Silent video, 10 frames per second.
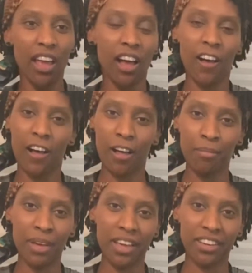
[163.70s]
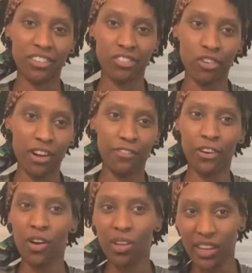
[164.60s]
and tried to
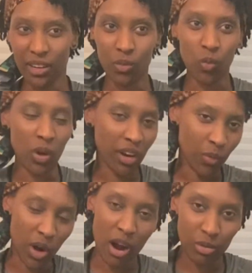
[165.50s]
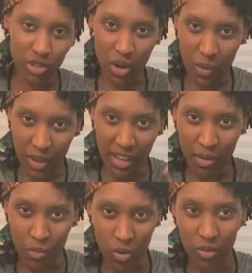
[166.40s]
figure out where I was going and
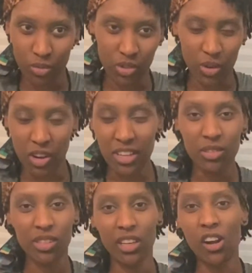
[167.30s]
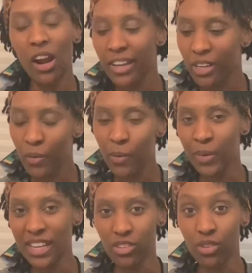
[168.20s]
what was going on. He was like, "All right, you know what we
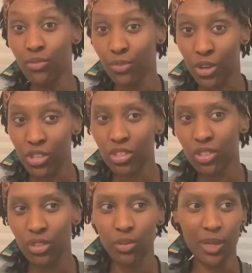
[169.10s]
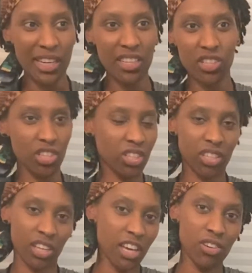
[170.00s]
need to do first? We need to just
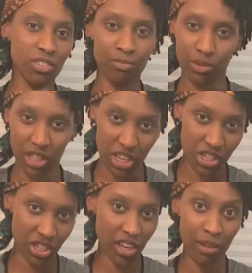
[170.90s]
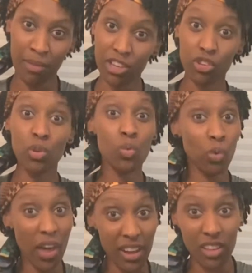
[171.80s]
get you some percussion and make sure you
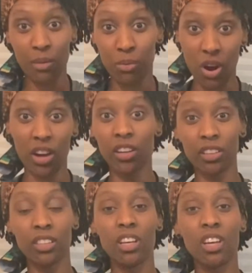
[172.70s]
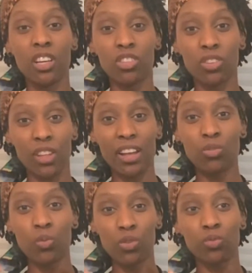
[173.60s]
like the product." So that's
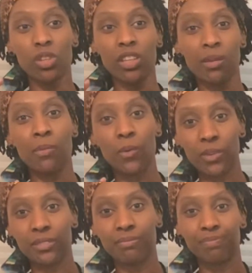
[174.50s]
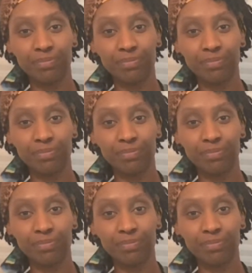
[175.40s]
what's really important